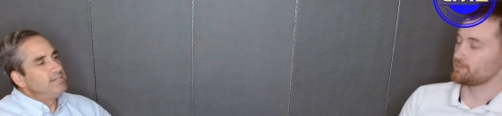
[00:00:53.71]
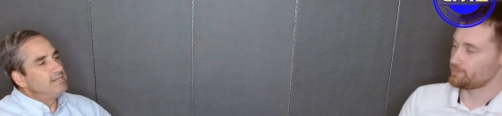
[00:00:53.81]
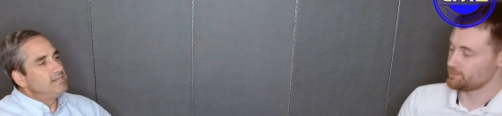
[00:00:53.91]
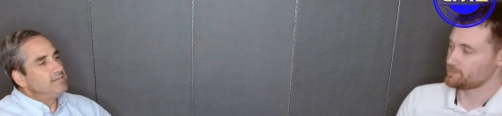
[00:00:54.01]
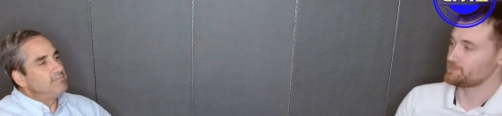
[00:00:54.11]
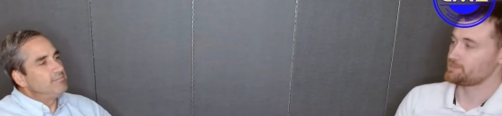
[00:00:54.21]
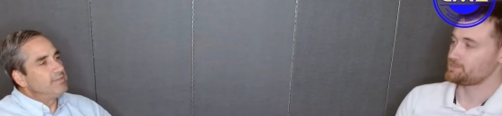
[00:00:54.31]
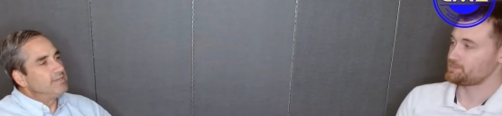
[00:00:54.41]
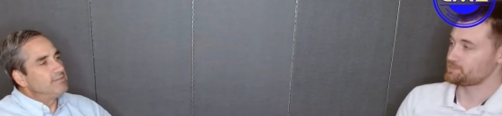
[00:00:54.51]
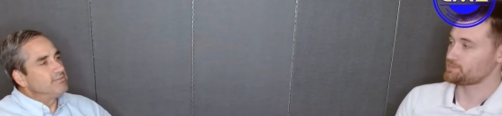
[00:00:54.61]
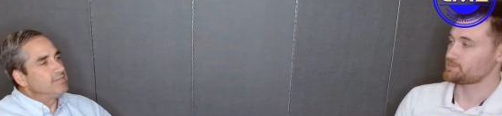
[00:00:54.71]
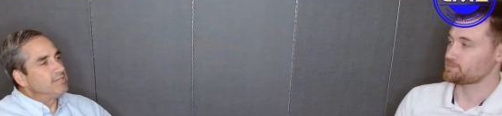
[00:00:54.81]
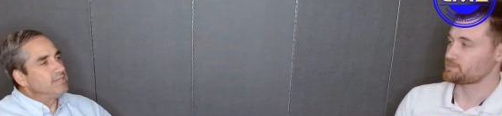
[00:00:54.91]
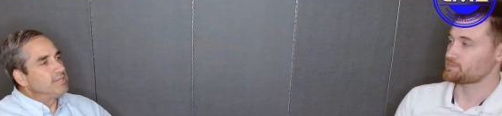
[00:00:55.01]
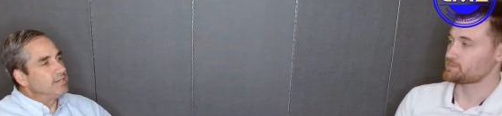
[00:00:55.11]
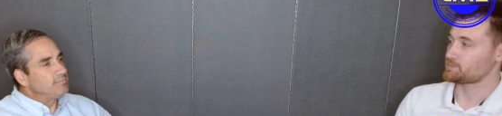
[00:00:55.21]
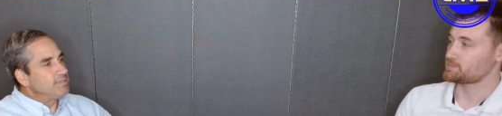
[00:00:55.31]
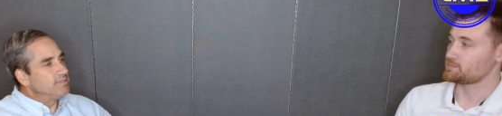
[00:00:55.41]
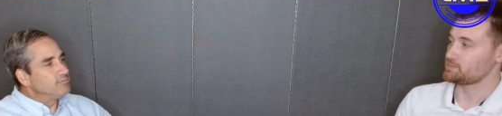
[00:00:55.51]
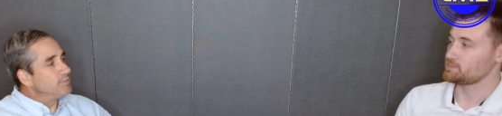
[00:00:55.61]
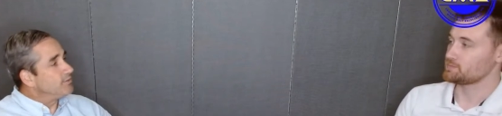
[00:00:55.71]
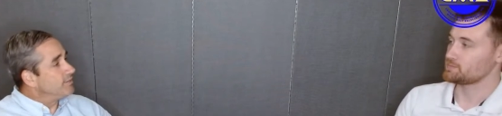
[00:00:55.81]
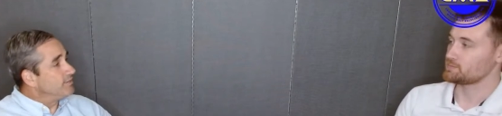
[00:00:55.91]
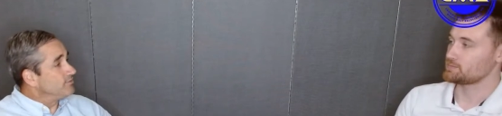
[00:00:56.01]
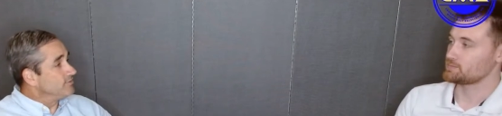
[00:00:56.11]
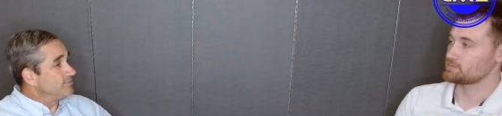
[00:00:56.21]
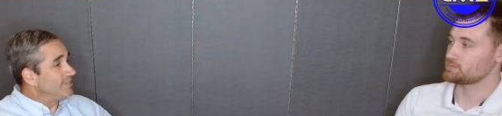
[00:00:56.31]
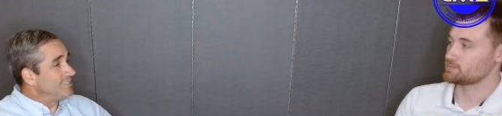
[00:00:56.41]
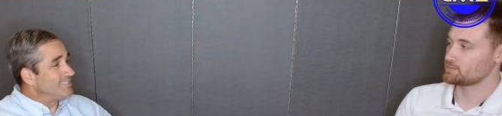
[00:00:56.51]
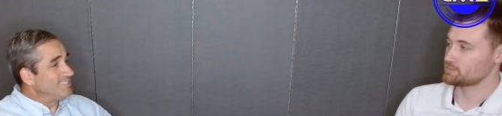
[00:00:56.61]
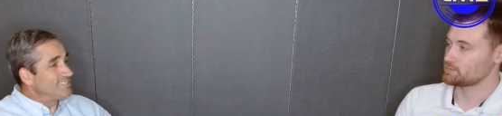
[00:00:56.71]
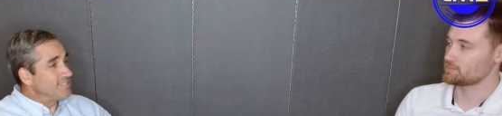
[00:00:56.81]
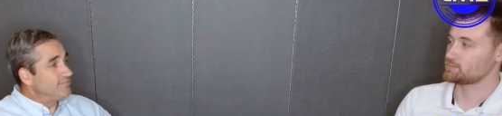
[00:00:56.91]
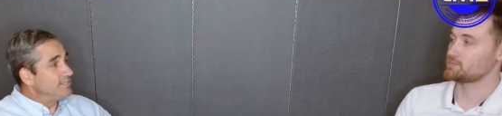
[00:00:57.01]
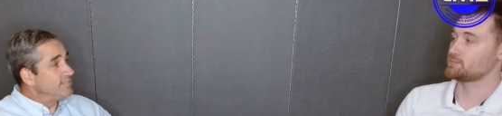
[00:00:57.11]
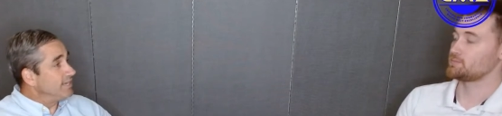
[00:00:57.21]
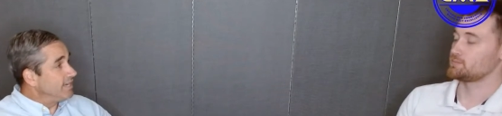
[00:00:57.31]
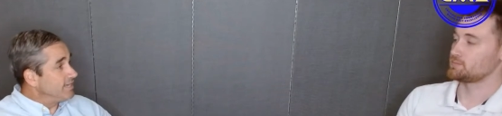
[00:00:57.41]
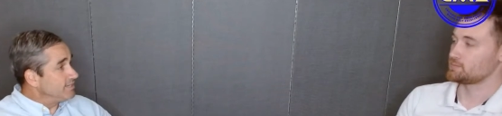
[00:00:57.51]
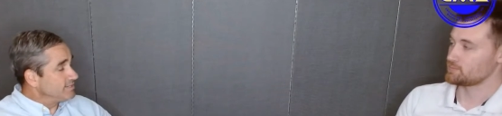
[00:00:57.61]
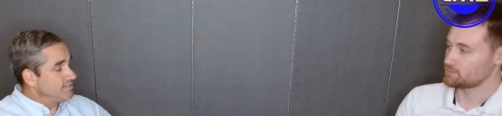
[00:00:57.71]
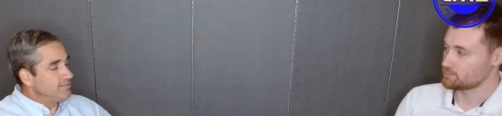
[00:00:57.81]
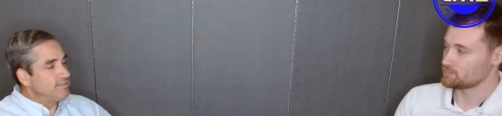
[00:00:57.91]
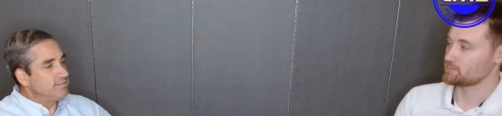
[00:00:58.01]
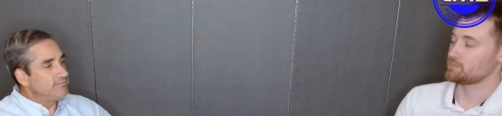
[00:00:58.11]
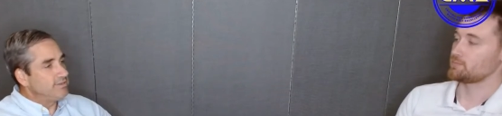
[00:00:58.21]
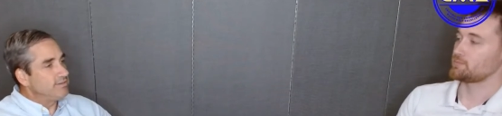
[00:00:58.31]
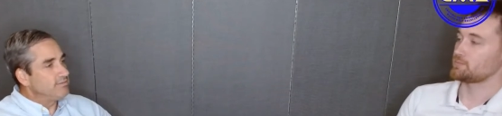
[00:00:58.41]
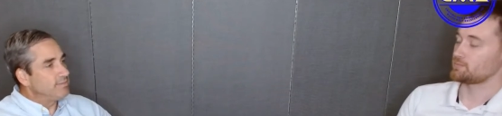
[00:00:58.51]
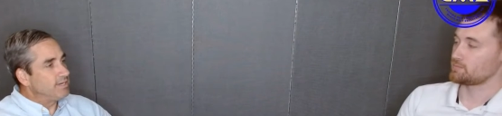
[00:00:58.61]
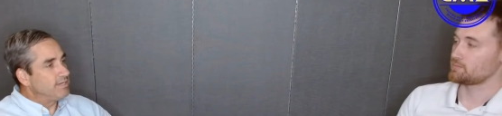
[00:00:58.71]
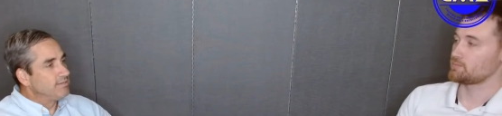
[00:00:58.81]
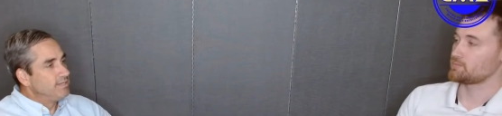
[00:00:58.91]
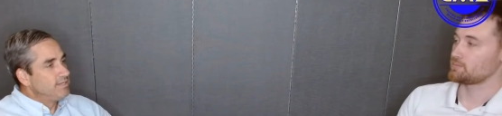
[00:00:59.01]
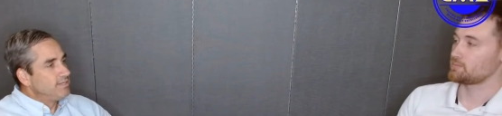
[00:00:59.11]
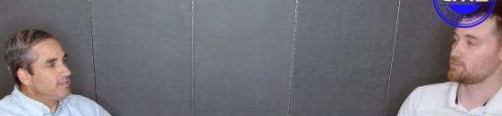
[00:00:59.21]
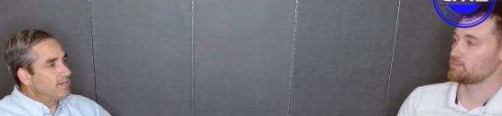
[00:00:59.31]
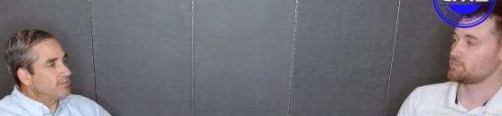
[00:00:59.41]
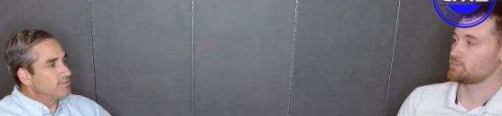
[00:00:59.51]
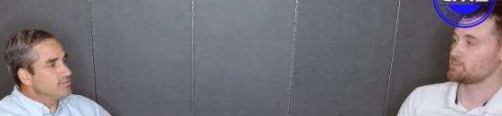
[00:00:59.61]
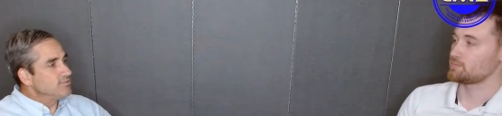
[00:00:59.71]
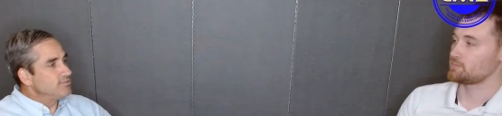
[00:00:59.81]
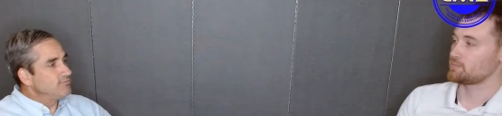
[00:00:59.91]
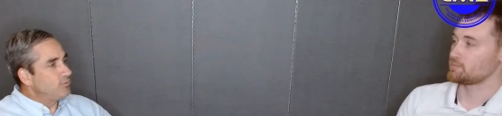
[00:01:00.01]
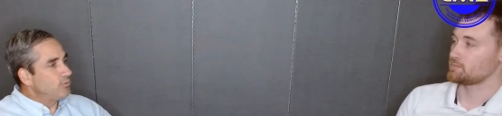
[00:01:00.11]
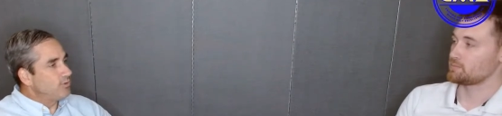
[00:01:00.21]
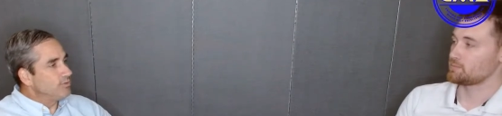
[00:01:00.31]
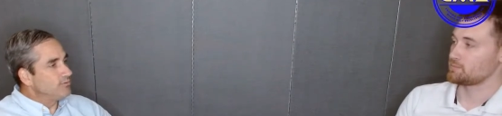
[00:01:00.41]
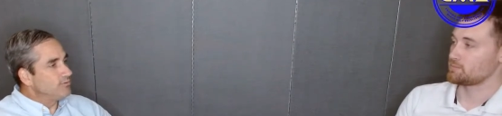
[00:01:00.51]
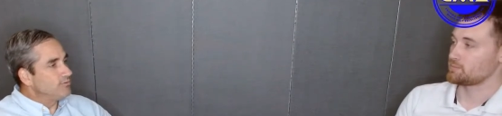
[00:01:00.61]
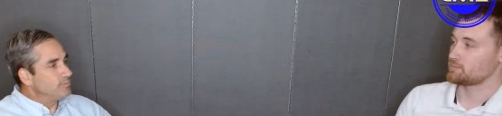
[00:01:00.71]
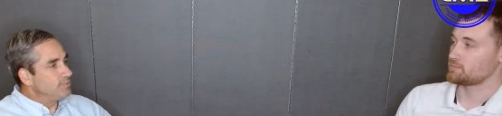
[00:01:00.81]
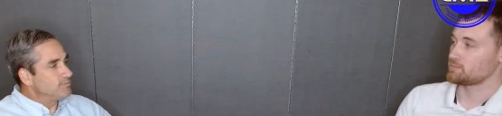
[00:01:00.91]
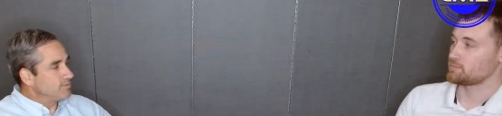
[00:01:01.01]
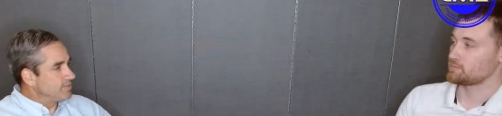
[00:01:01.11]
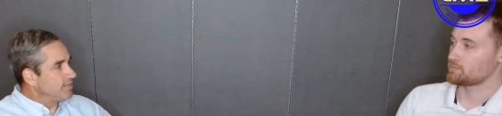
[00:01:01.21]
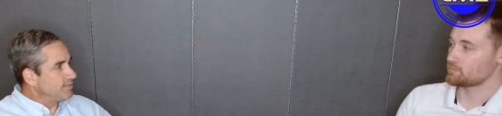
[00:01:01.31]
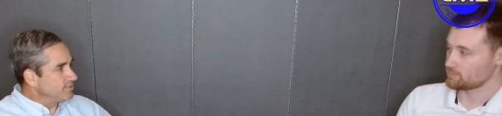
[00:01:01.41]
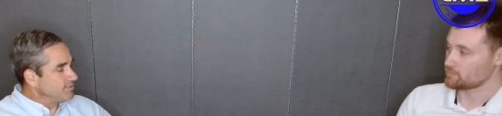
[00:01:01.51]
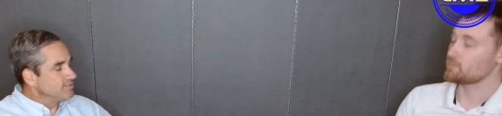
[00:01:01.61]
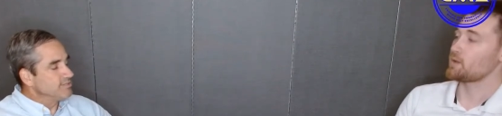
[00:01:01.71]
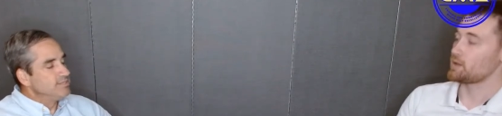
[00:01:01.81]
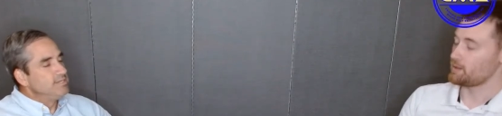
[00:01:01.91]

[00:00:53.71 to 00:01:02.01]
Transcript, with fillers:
Speaker 1: That is a company that's been around since 1978, founded by Dr. Susie Ford, who is a speech pathologist,